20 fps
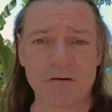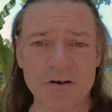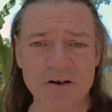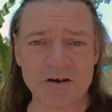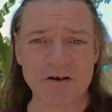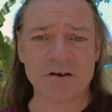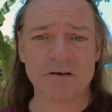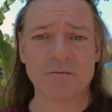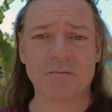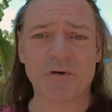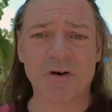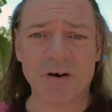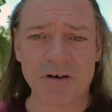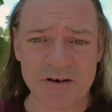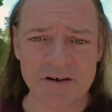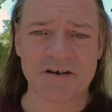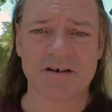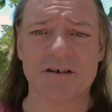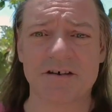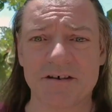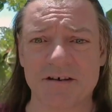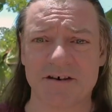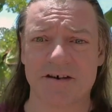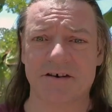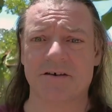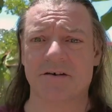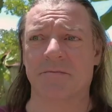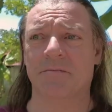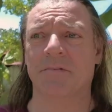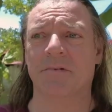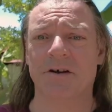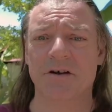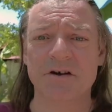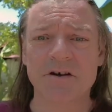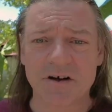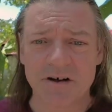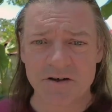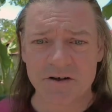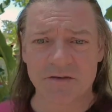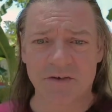Christian Protestantism, the
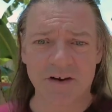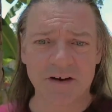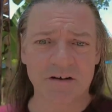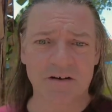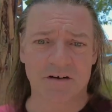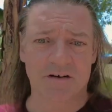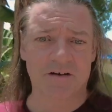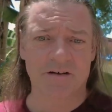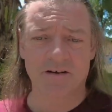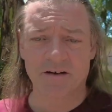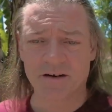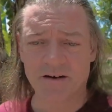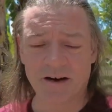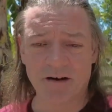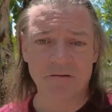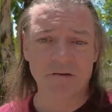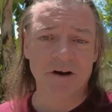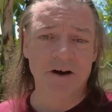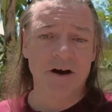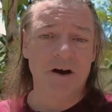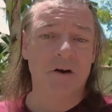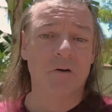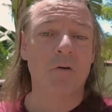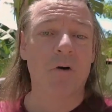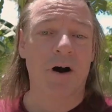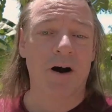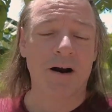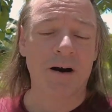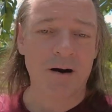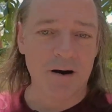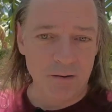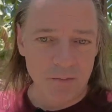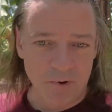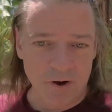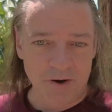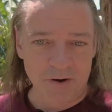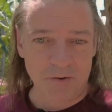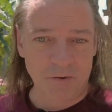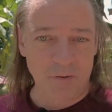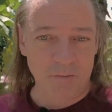Church of England. Now, right, I
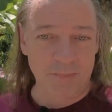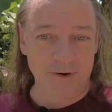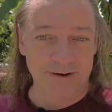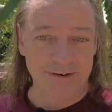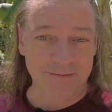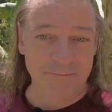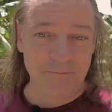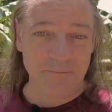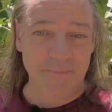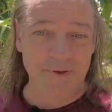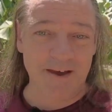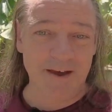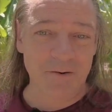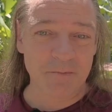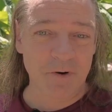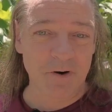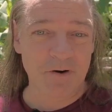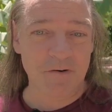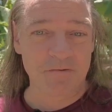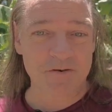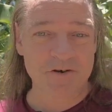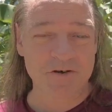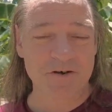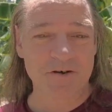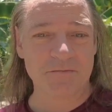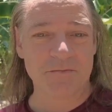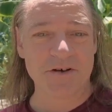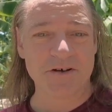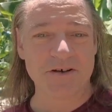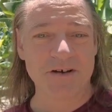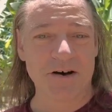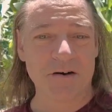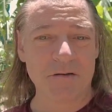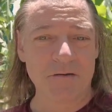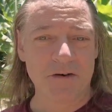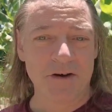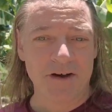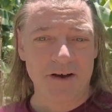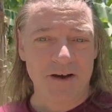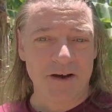might not be Christian
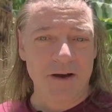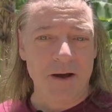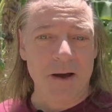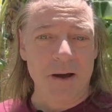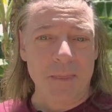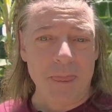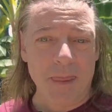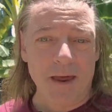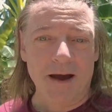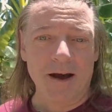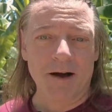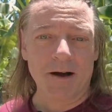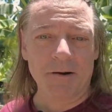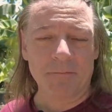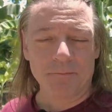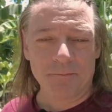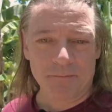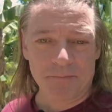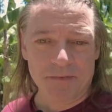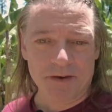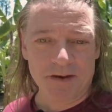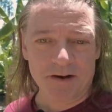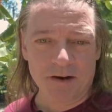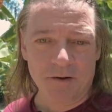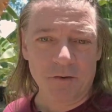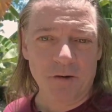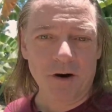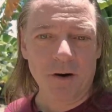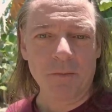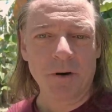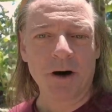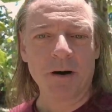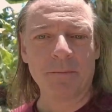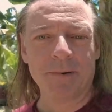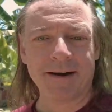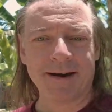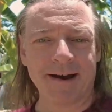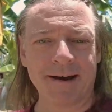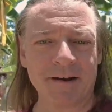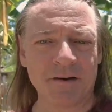myself. You know, I
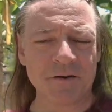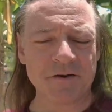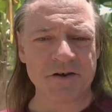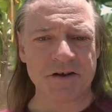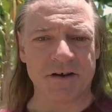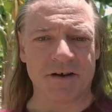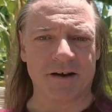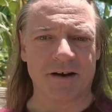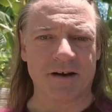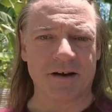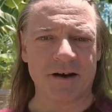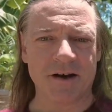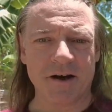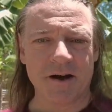might be agnostic.